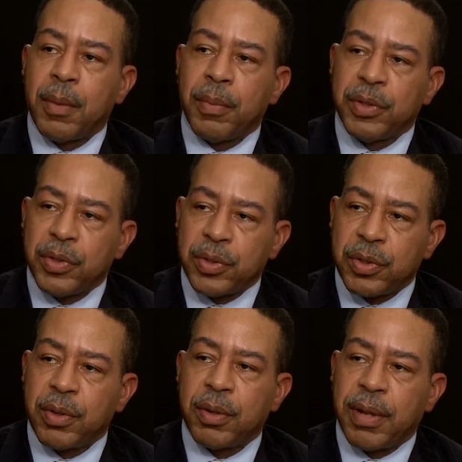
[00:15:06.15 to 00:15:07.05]
but you
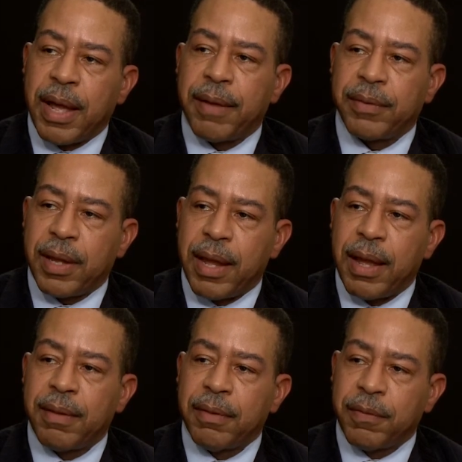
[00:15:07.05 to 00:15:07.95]
still have to
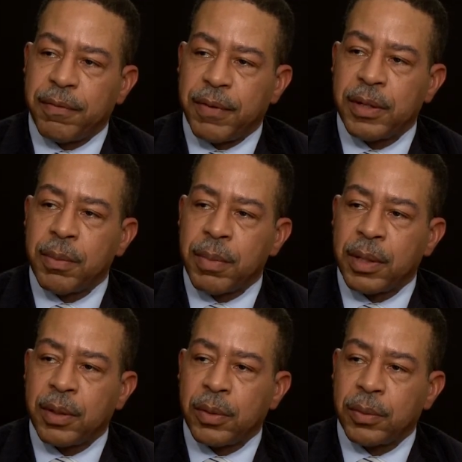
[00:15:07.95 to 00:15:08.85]
have the
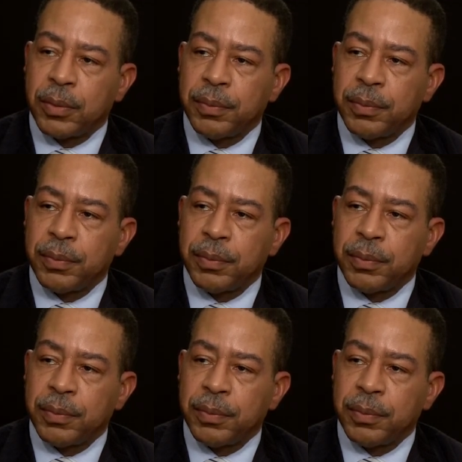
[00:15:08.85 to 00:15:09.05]
fundamental